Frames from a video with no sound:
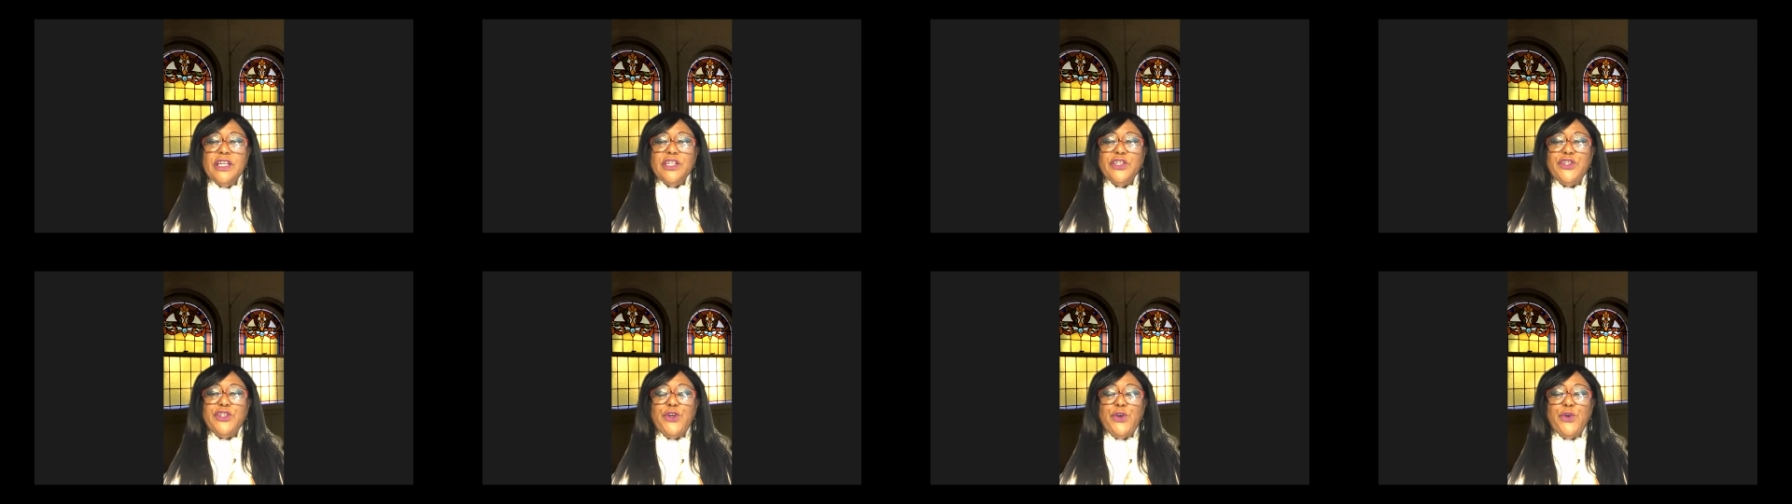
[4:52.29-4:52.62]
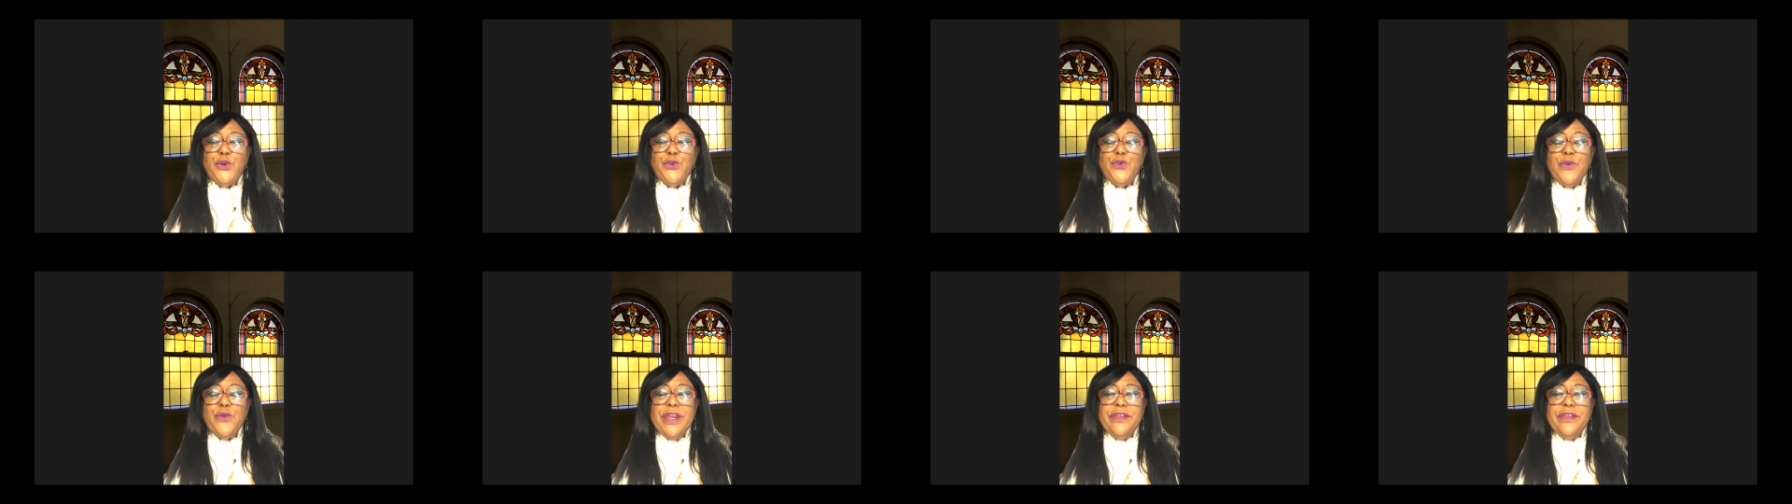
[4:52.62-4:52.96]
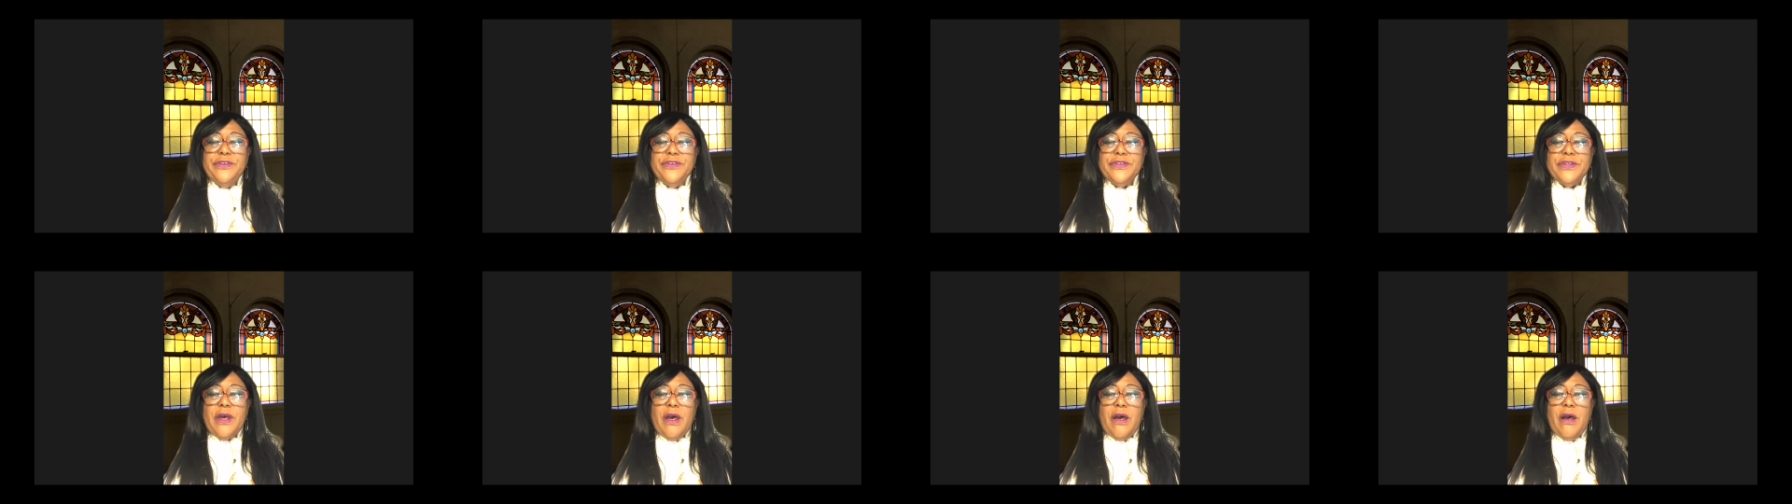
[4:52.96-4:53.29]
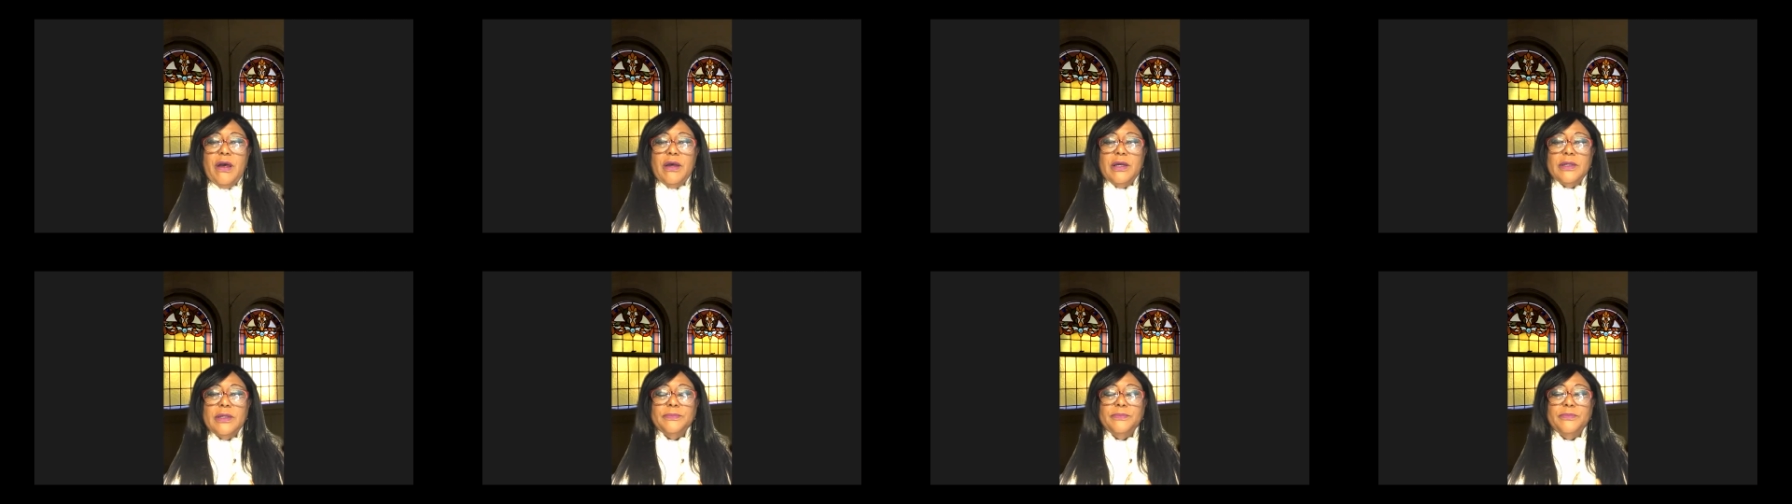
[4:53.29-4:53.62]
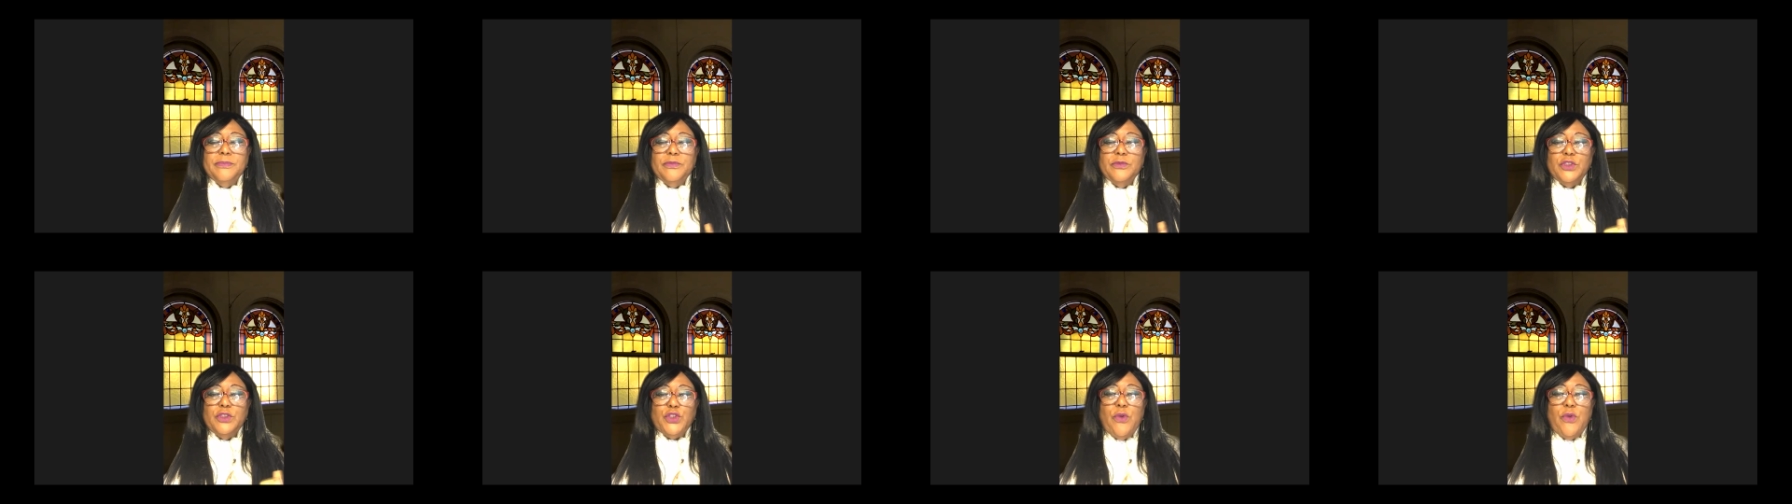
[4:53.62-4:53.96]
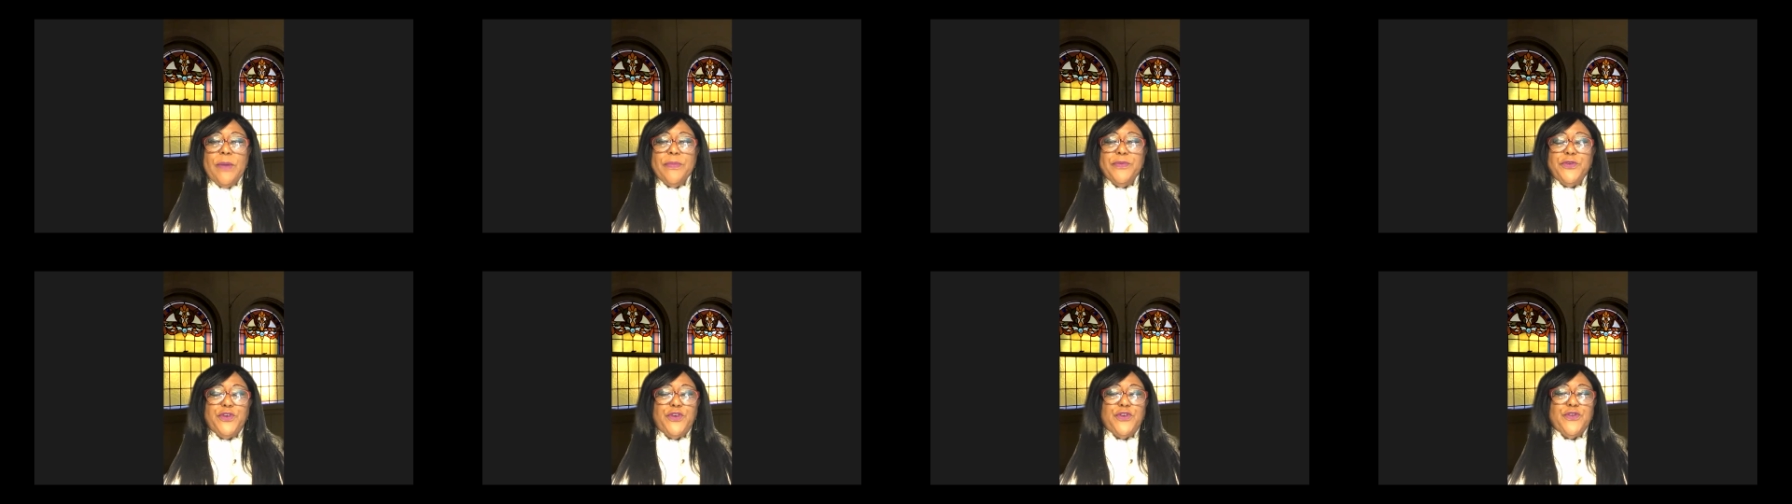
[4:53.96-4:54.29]
children uh,
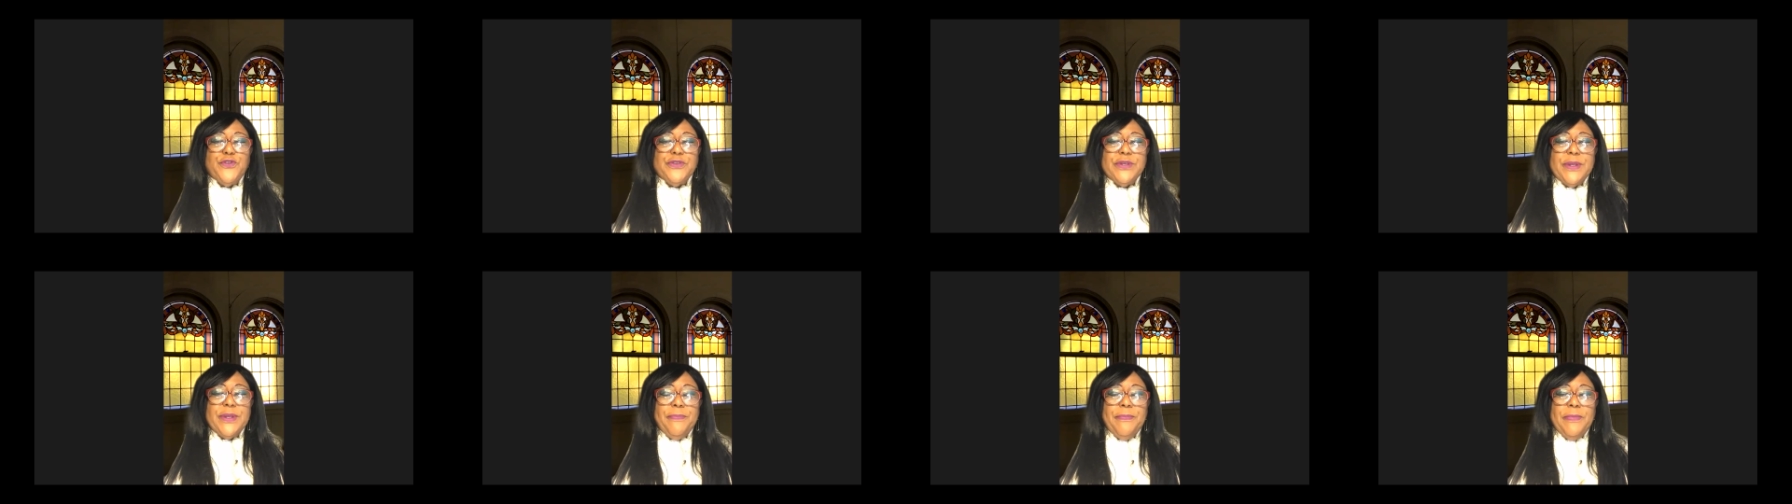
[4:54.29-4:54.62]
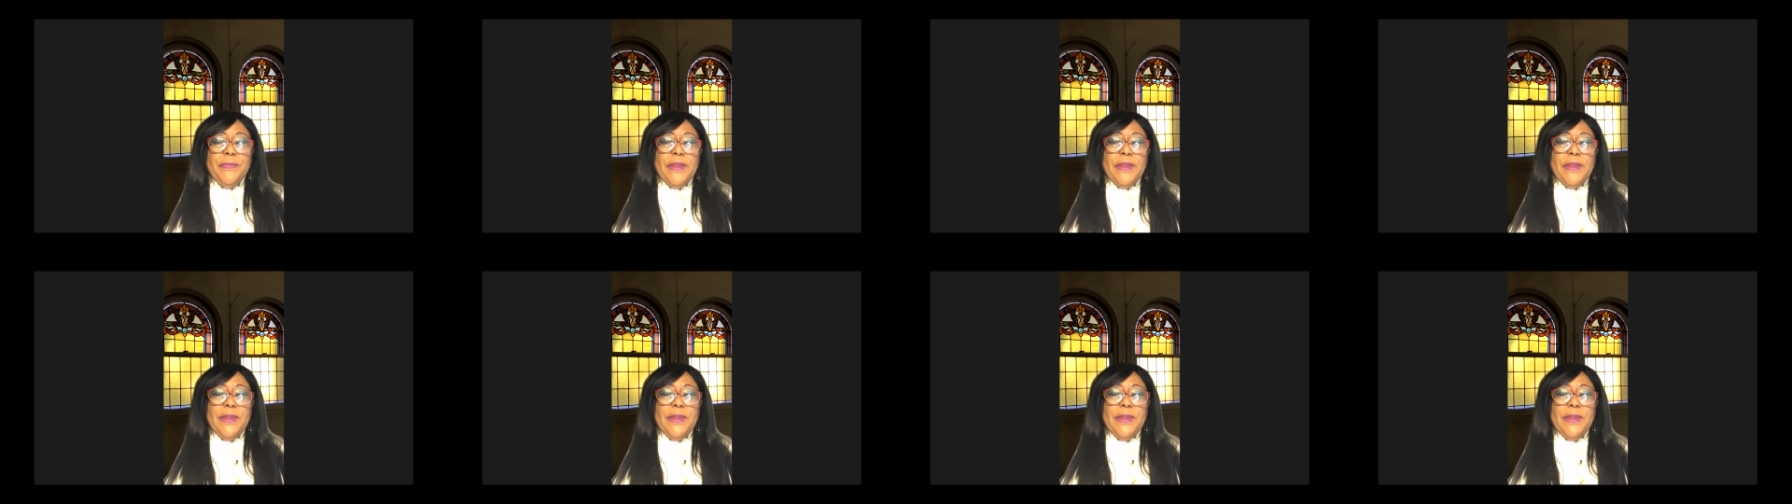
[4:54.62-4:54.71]
scriptures.